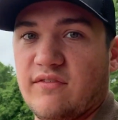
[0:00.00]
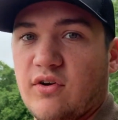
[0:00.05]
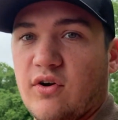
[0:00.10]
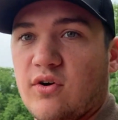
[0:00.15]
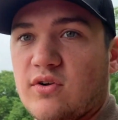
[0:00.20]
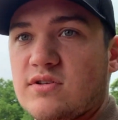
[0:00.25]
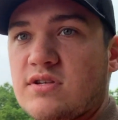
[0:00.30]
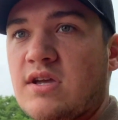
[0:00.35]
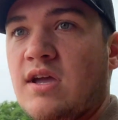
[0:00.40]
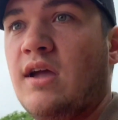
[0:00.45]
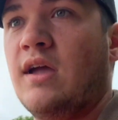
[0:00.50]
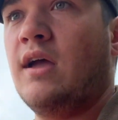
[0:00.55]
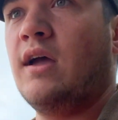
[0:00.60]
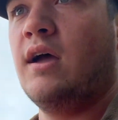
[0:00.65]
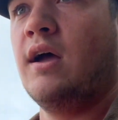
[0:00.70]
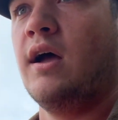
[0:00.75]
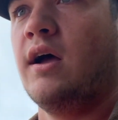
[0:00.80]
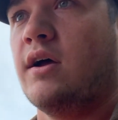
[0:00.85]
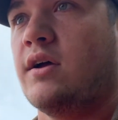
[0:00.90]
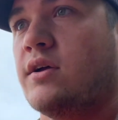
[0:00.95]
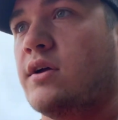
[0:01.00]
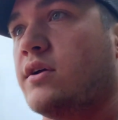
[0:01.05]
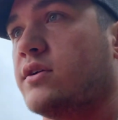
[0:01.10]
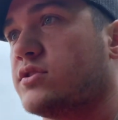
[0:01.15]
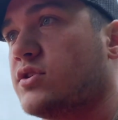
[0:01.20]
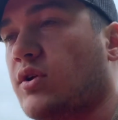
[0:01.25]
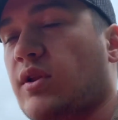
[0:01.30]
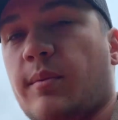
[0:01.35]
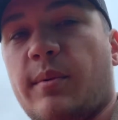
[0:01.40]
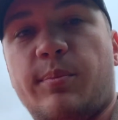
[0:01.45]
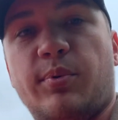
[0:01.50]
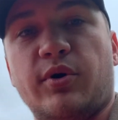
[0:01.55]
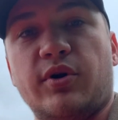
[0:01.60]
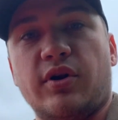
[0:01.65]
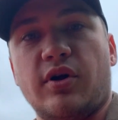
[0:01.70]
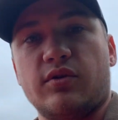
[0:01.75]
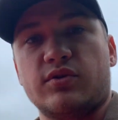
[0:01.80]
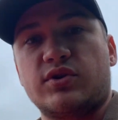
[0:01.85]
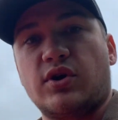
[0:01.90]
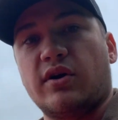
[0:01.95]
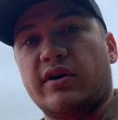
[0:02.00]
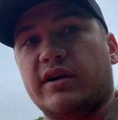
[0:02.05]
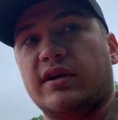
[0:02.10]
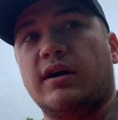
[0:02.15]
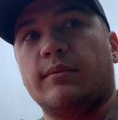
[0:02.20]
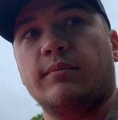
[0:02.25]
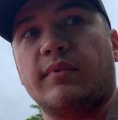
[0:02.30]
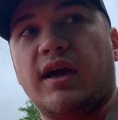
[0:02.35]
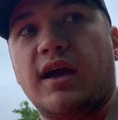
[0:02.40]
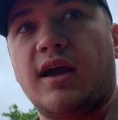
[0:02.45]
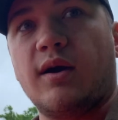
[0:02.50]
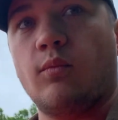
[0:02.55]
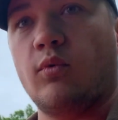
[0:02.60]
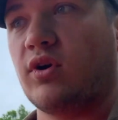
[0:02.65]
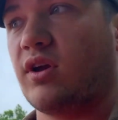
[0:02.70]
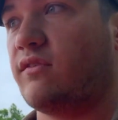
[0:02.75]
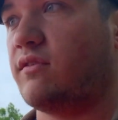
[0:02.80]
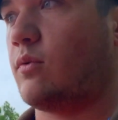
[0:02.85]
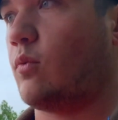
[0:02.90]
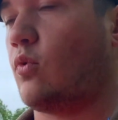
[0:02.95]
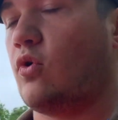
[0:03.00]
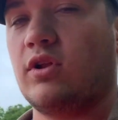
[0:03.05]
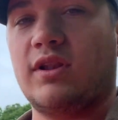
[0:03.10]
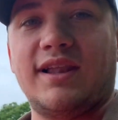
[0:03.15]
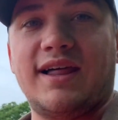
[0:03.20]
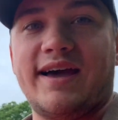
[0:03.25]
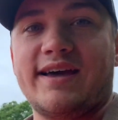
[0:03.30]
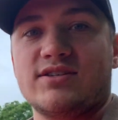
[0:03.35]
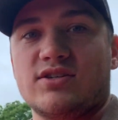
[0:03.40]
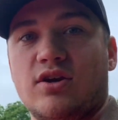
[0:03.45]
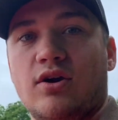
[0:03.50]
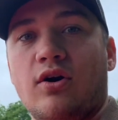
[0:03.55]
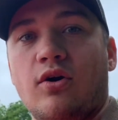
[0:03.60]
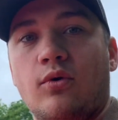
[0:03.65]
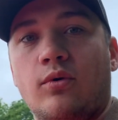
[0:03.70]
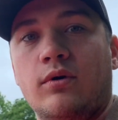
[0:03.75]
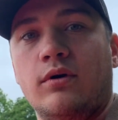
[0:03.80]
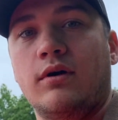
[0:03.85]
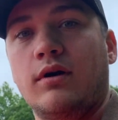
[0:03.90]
yards. So let me put another target up and we'll give it one last go.